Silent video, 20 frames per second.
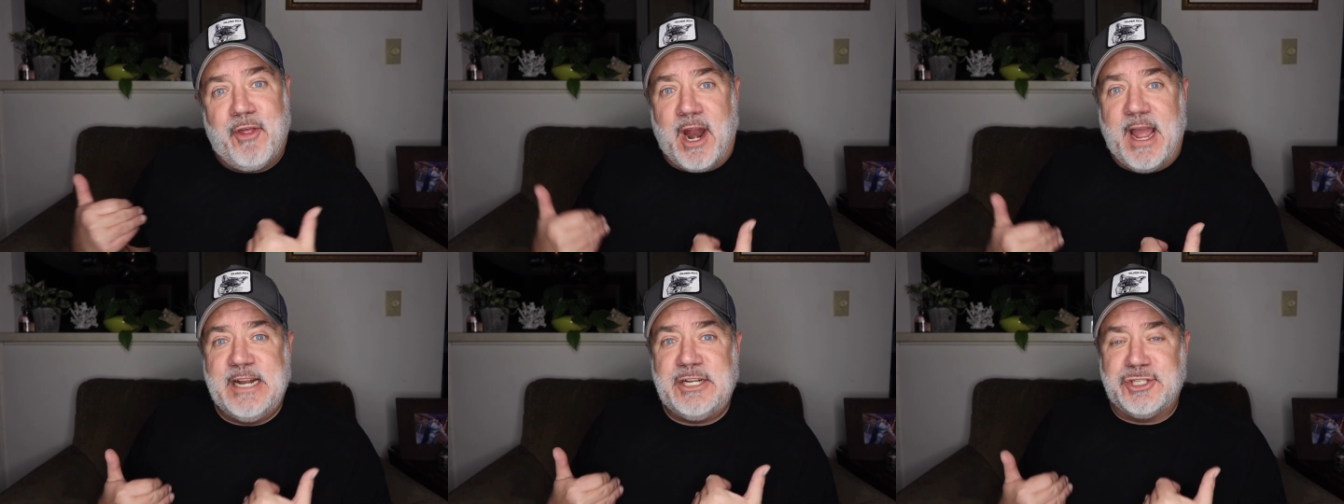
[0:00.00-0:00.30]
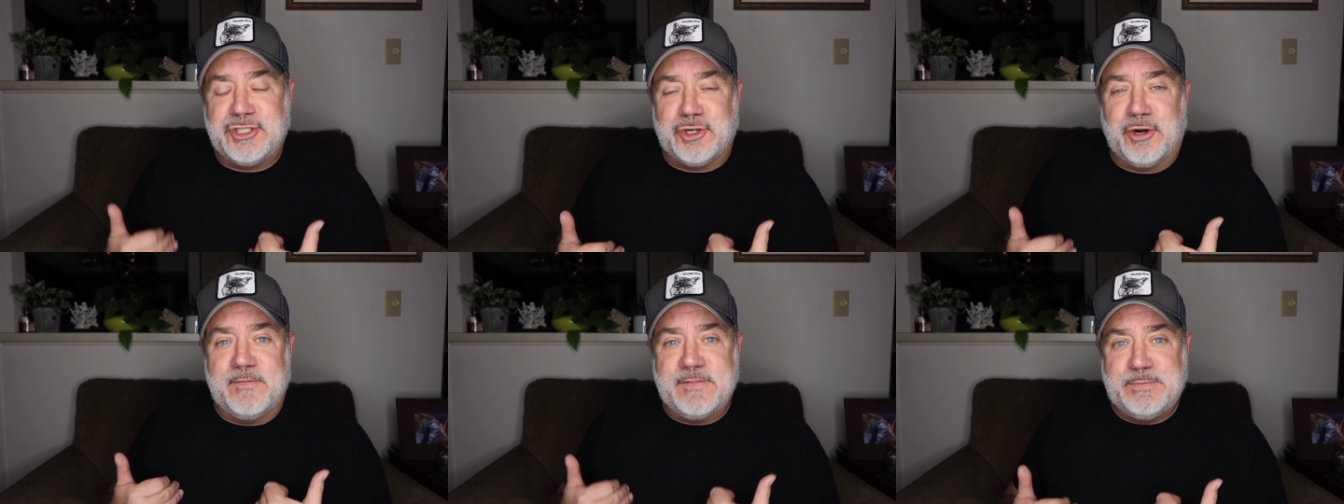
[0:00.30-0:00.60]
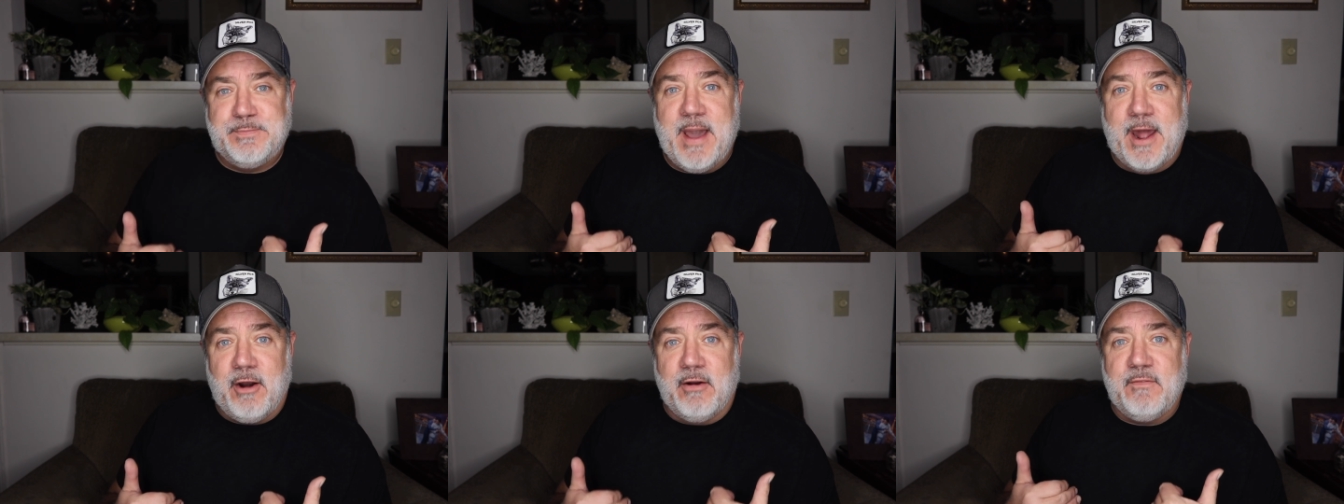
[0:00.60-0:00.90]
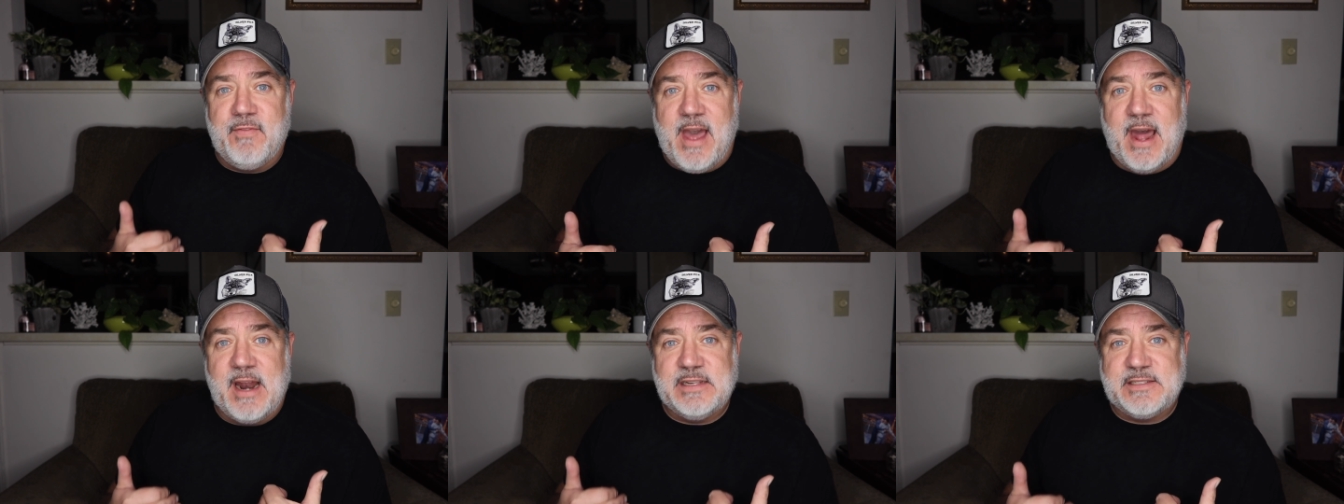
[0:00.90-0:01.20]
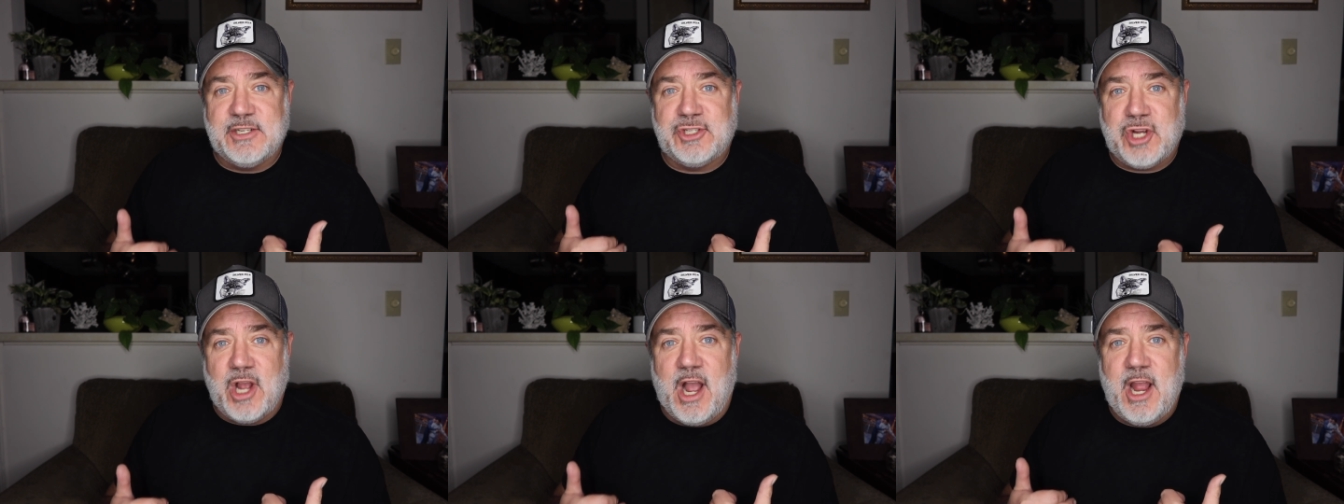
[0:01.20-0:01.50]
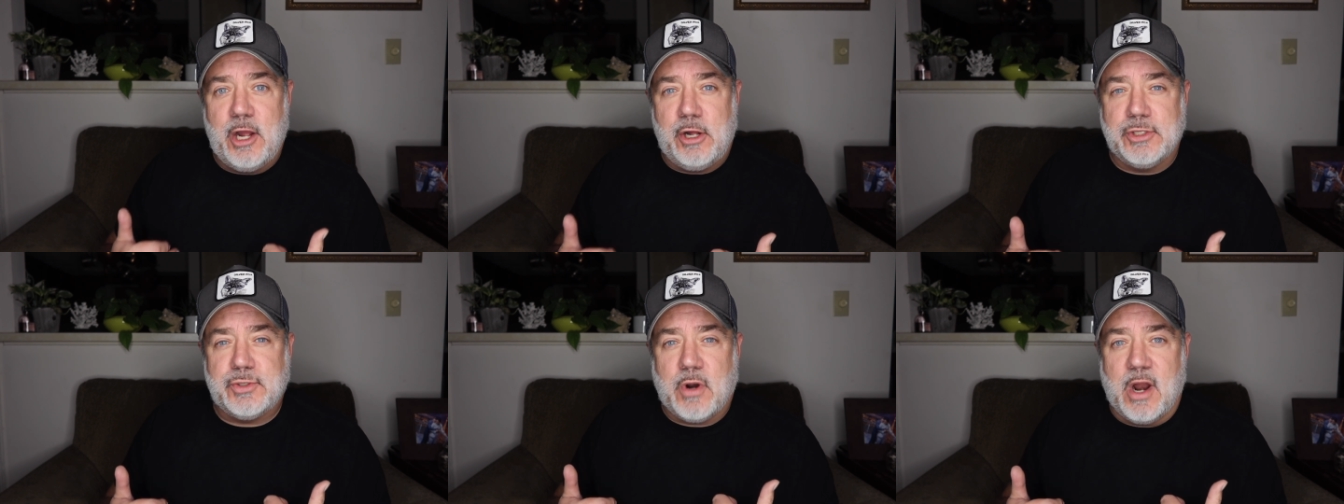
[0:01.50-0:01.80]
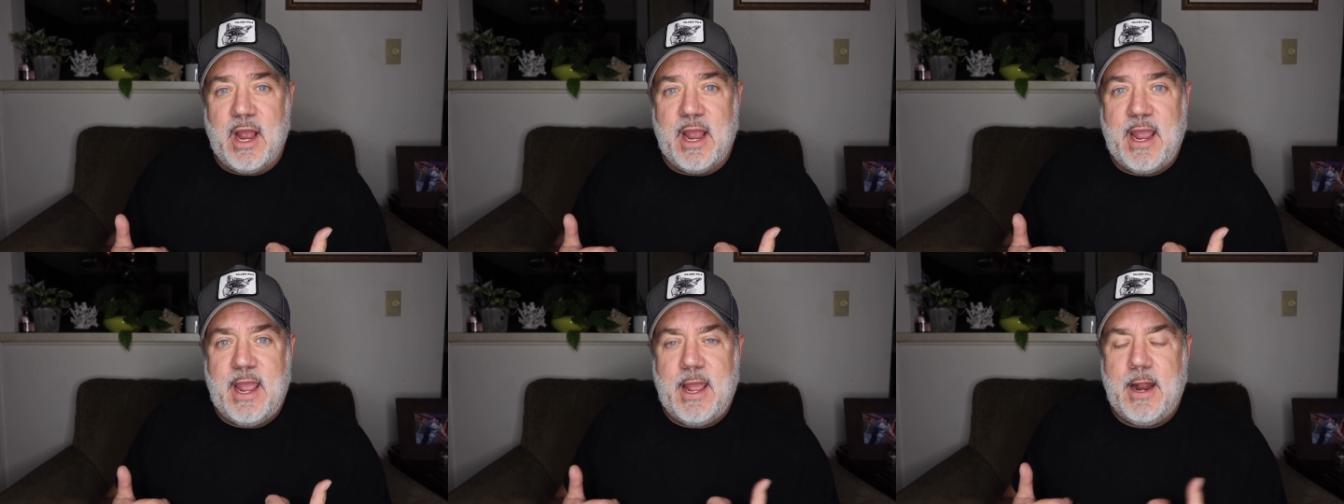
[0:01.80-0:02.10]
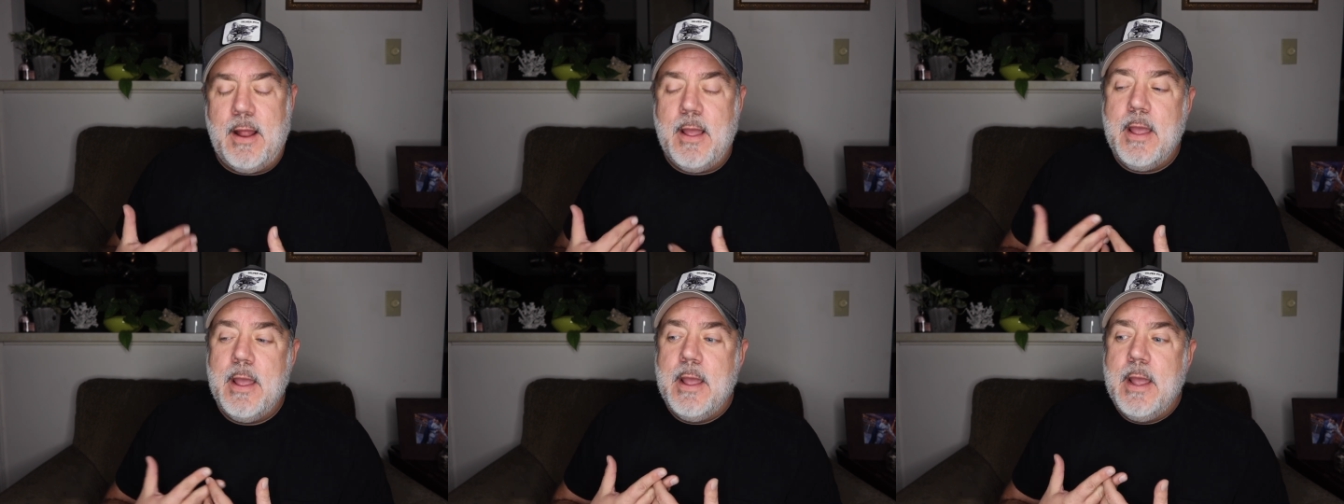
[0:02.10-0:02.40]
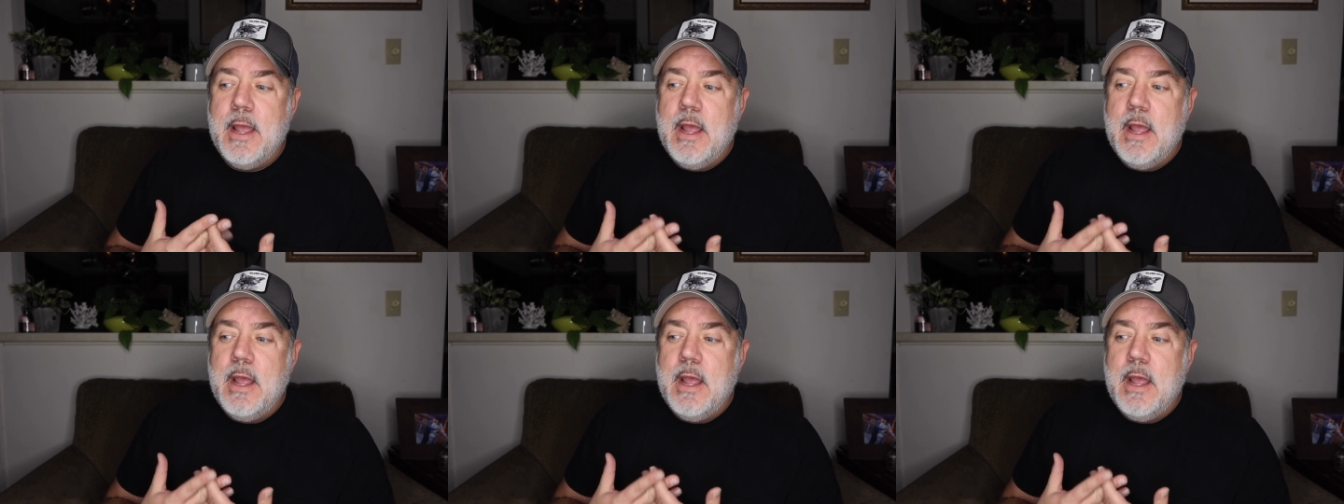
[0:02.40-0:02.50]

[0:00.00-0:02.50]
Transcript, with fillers: that I deserved better of that as a child, right?